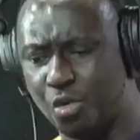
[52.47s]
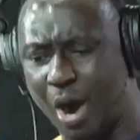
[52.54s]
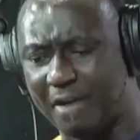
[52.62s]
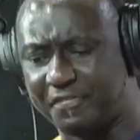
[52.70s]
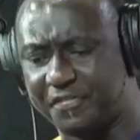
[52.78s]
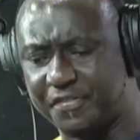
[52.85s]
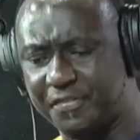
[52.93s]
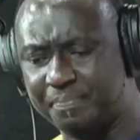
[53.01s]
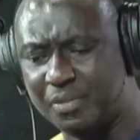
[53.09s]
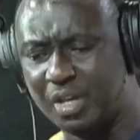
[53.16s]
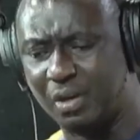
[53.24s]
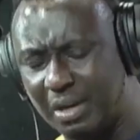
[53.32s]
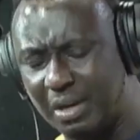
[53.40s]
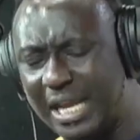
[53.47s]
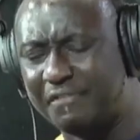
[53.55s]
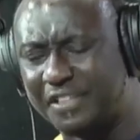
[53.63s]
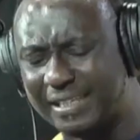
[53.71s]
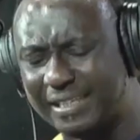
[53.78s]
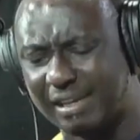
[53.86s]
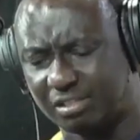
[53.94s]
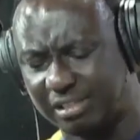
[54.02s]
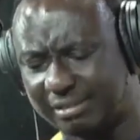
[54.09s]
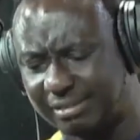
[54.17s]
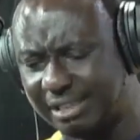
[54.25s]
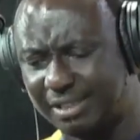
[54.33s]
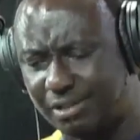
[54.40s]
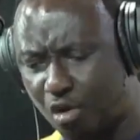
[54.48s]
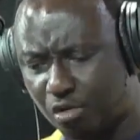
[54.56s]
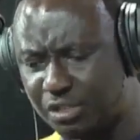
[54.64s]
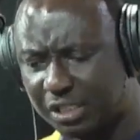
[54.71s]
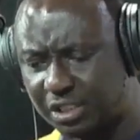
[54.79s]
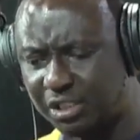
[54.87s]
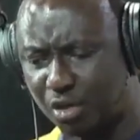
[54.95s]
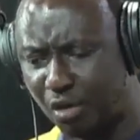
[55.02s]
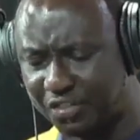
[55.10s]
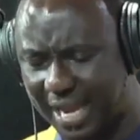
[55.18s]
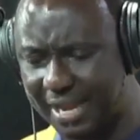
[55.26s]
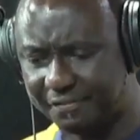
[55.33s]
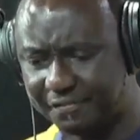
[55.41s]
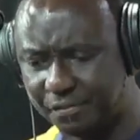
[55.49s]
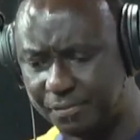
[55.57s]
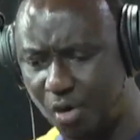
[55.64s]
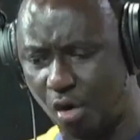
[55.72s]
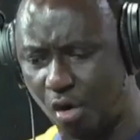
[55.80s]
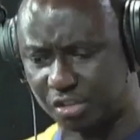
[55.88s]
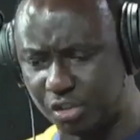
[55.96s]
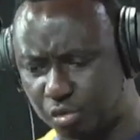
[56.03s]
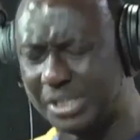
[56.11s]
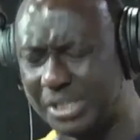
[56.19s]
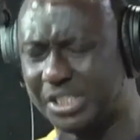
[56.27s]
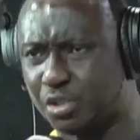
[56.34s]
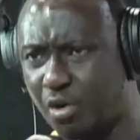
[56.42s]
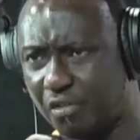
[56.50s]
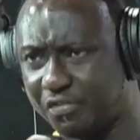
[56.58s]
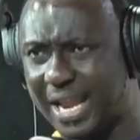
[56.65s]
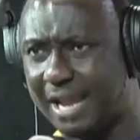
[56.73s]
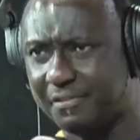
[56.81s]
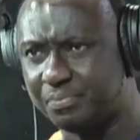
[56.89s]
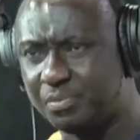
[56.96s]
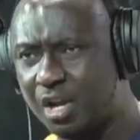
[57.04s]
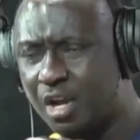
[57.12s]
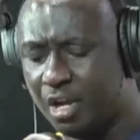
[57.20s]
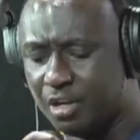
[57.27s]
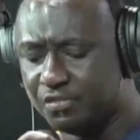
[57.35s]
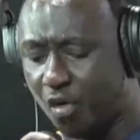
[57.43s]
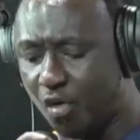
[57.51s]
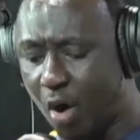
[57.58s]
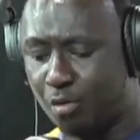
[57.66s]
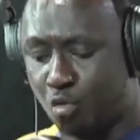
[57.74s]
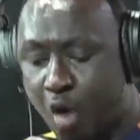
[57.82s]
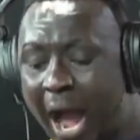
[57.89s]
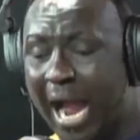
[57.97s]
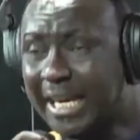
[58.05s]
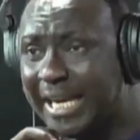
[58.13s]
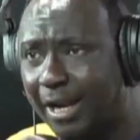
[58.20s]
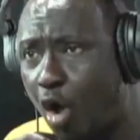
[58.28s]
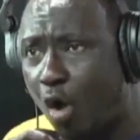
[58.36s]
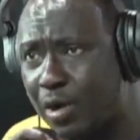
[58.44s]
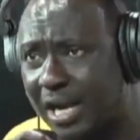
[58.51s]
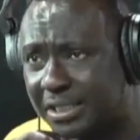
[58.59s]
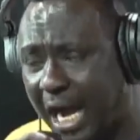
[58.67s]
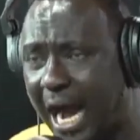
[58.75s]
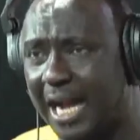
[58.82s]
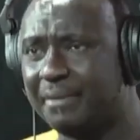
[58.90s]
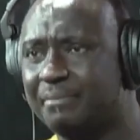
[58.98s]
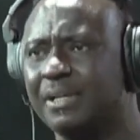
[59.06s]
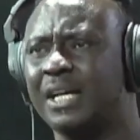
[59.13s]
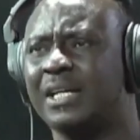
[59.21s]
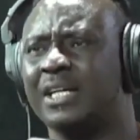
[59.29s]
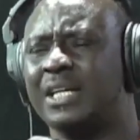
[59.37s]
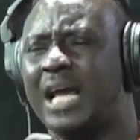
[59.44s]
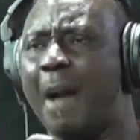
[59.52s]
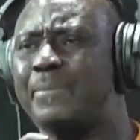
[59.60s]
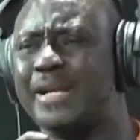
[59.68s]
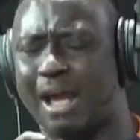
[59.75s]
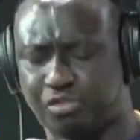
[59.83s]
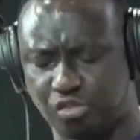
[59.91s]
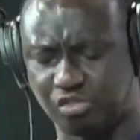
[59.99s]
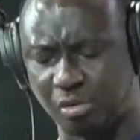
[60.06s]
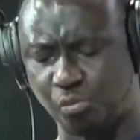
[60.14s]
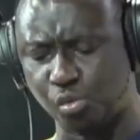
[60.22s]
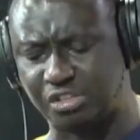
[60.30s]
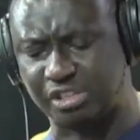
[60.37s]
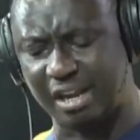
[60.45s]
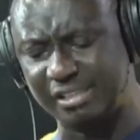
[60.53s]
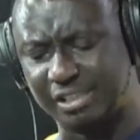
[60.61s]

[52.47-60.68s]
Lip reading: have lived in a certain condition of life or situation of life for quite a longer time. A brush is a good change